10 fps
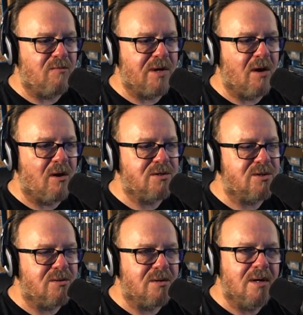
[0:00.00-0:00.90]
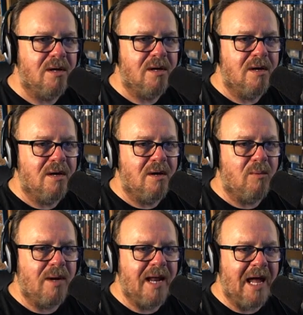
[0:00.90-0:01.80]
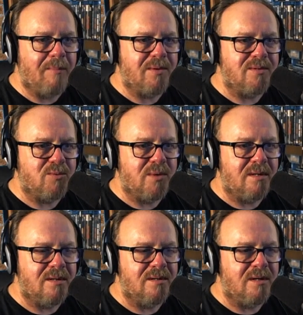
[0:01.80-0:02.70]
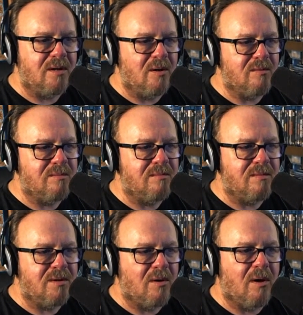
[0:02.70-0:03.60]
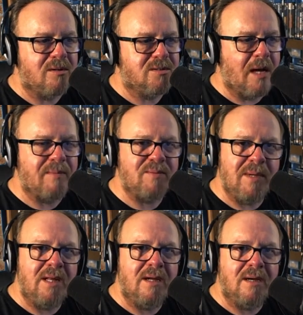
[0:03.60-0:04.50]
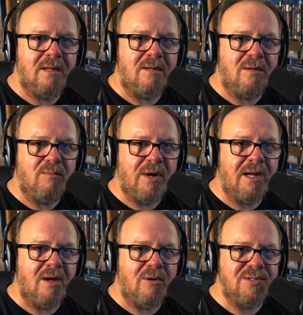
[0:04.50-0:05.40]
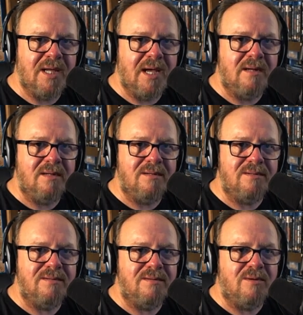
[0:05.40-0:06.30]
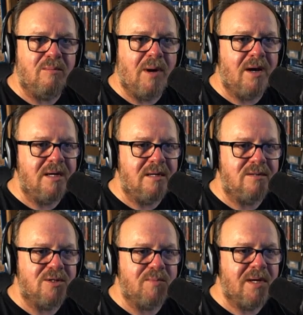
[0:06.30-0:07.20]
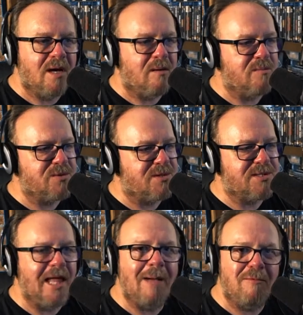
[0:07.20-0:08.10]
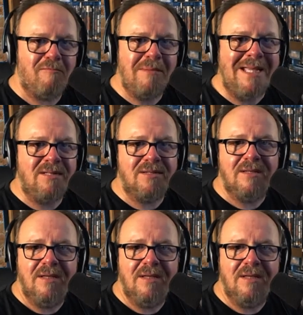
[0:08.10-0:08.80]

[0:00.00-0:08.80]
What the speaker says: in regard to what happens when your heart stops beating and your brain goes dead and your body just becomes a slab of meat.